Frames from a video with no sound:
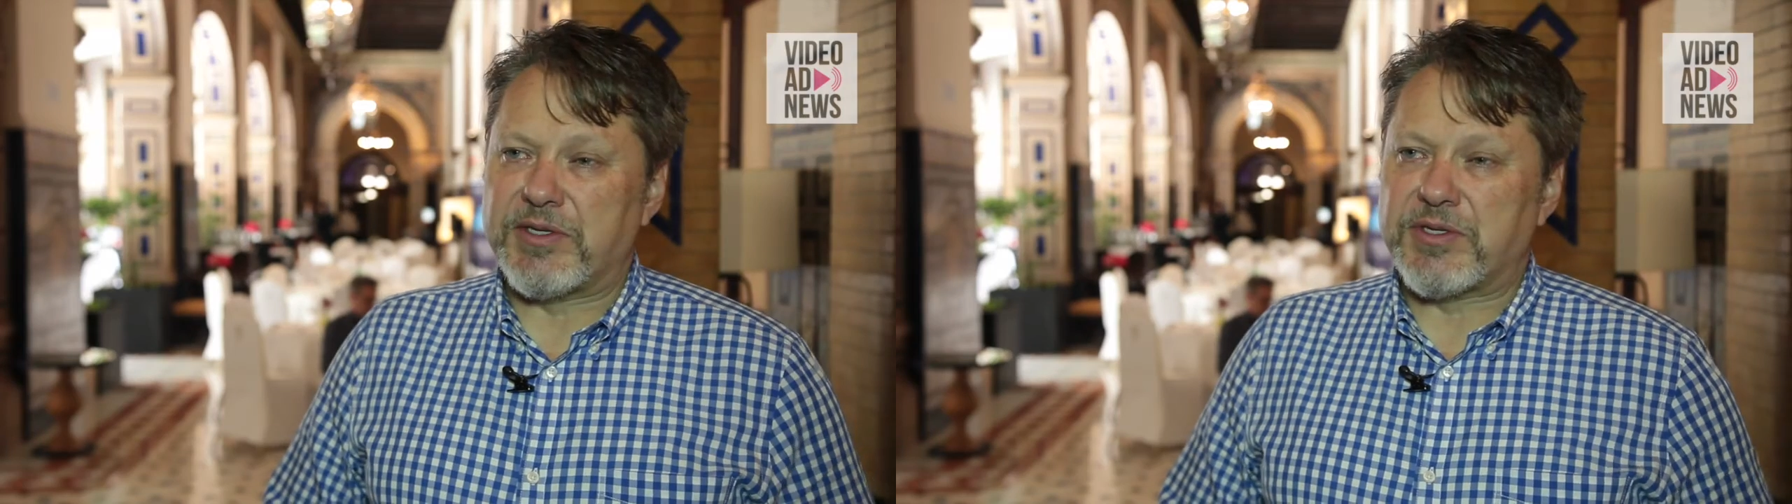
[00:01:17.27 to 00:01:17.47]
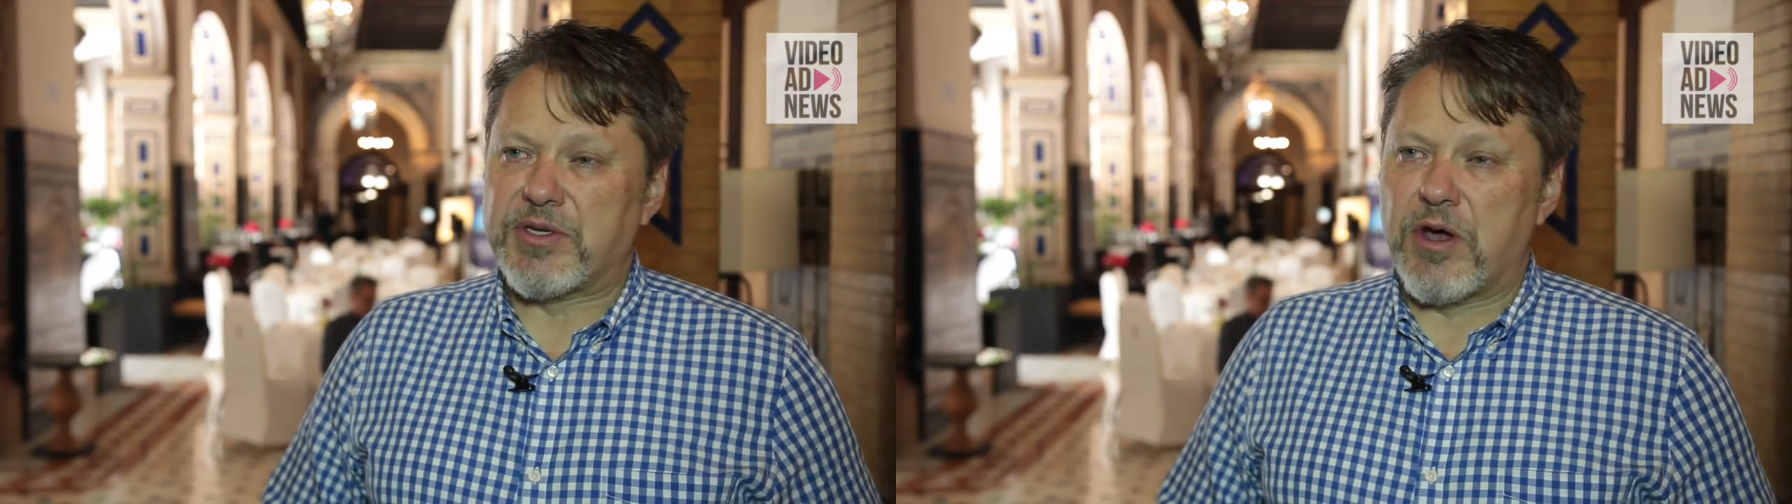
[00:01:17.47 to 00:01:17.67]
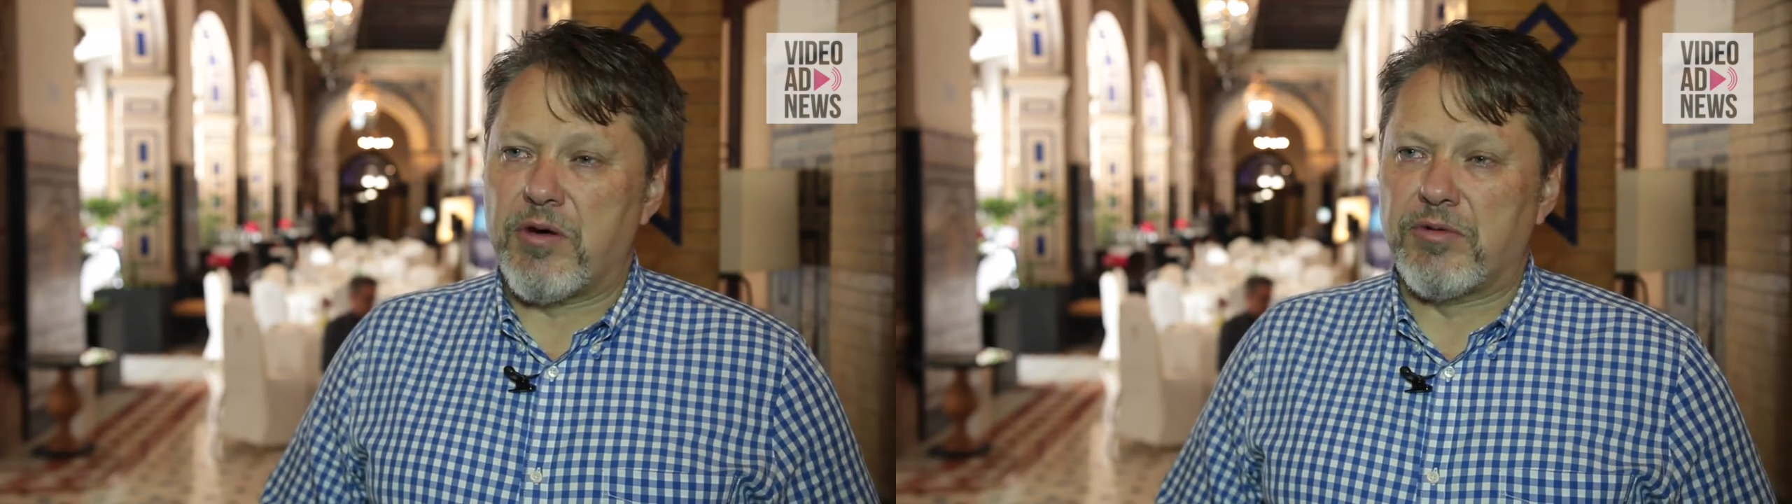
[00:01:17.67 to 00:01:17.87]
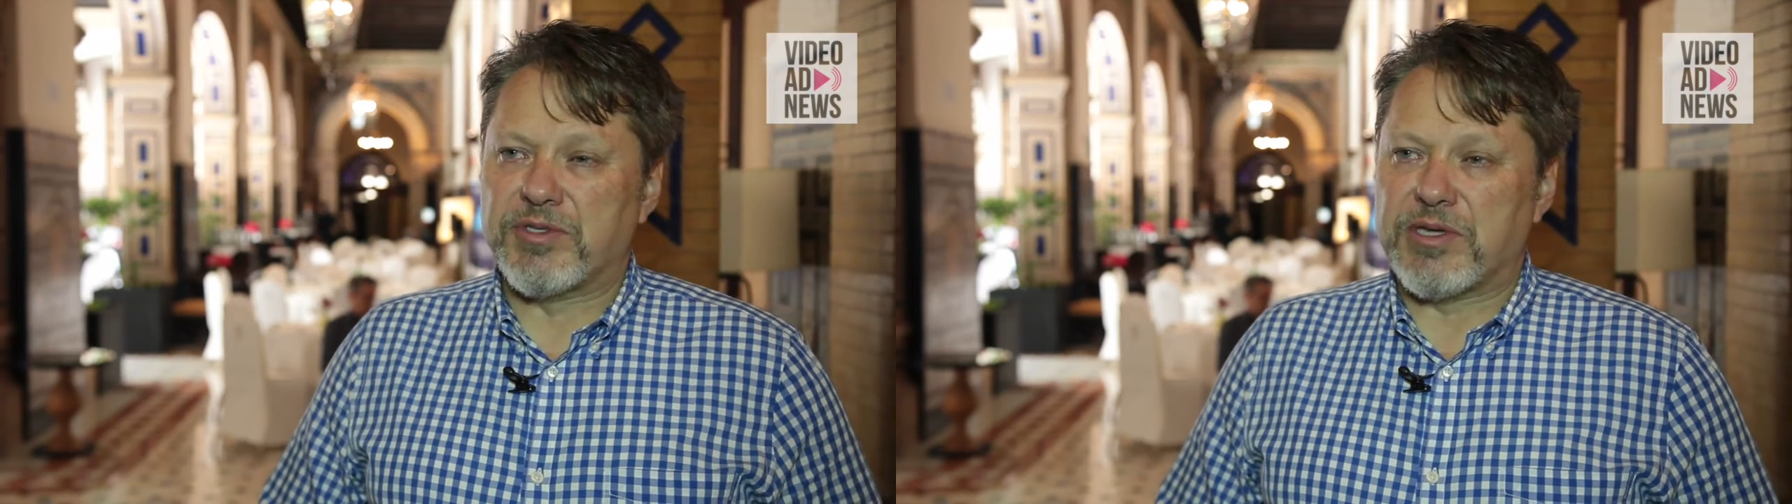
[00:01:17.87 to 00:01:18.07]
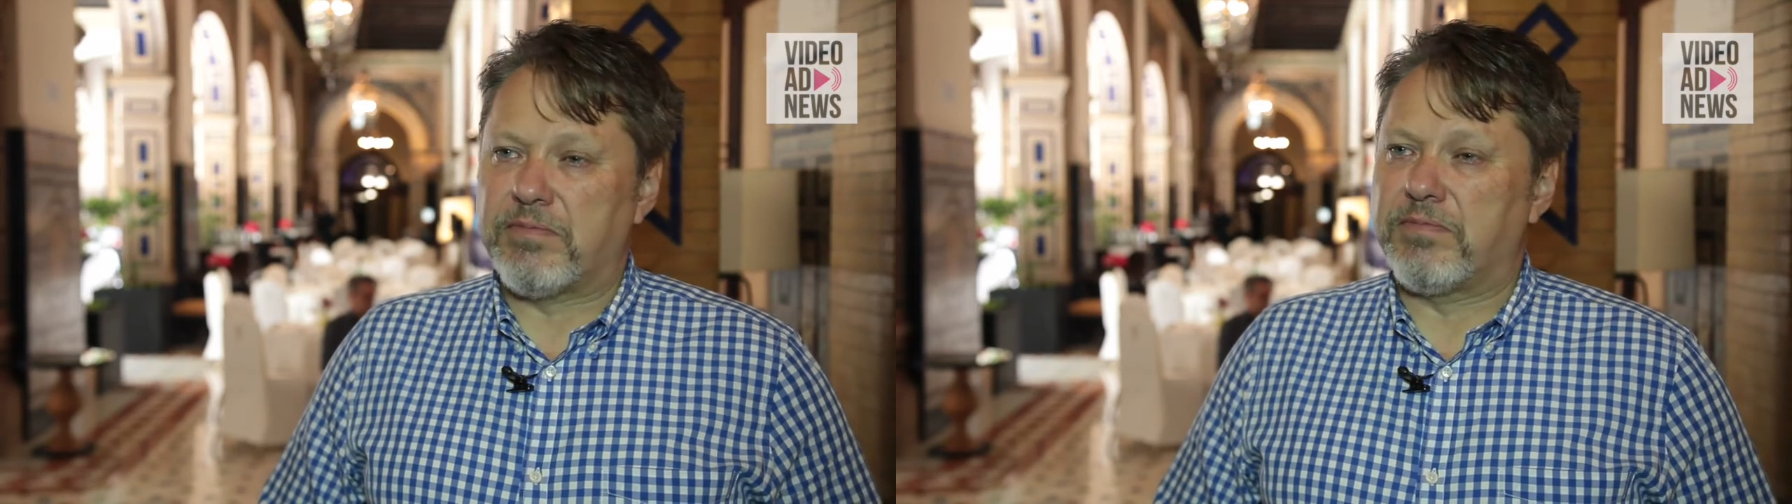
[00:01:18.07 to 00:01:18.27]
So
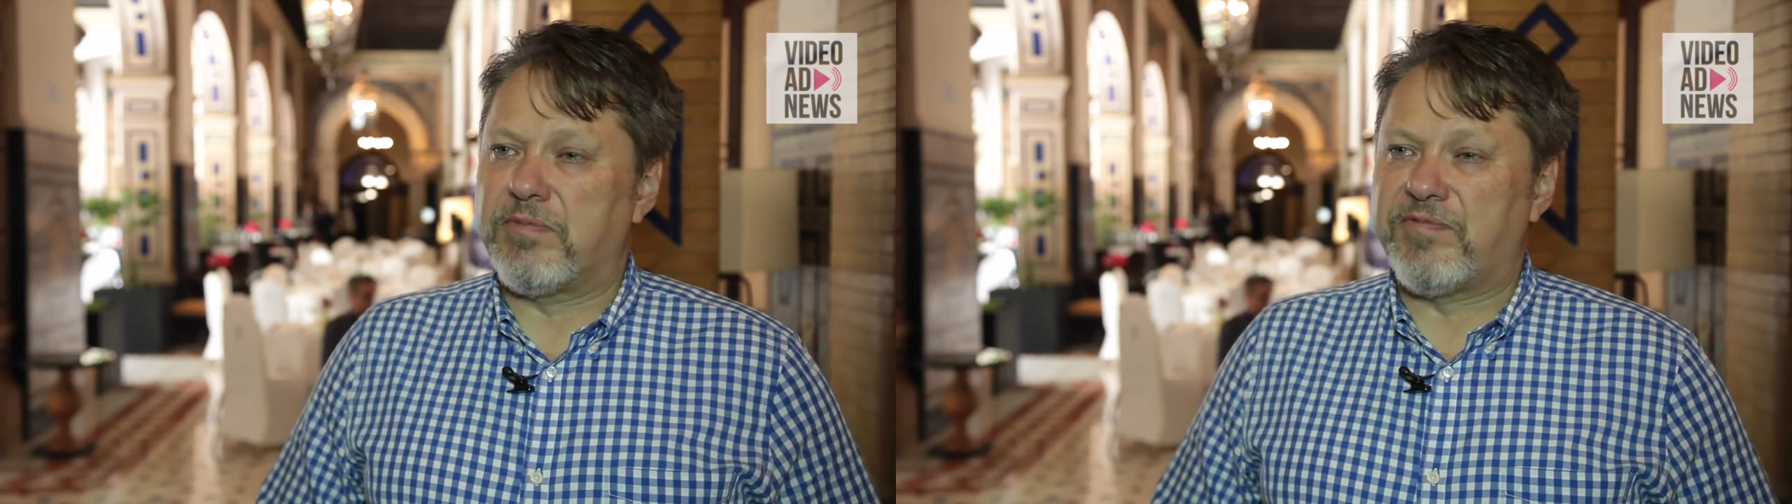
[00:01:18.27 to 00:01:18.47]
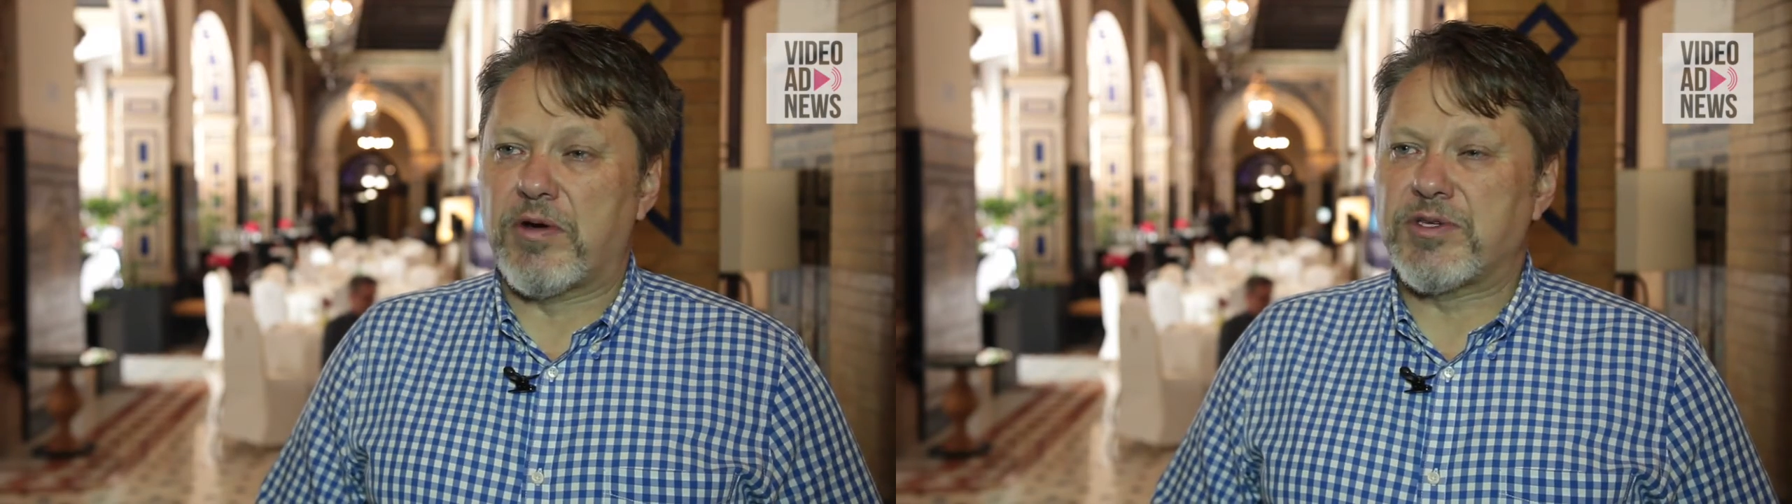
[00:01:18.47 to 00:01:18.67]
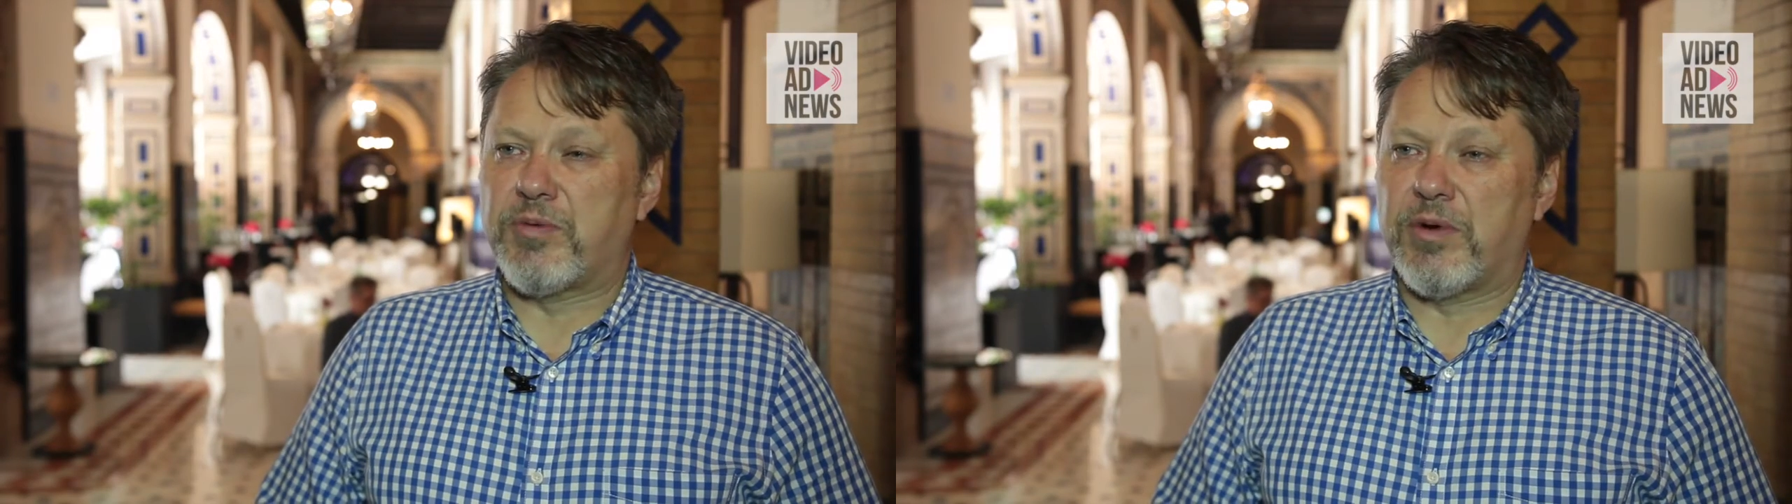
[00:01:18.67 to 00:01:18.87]
some folks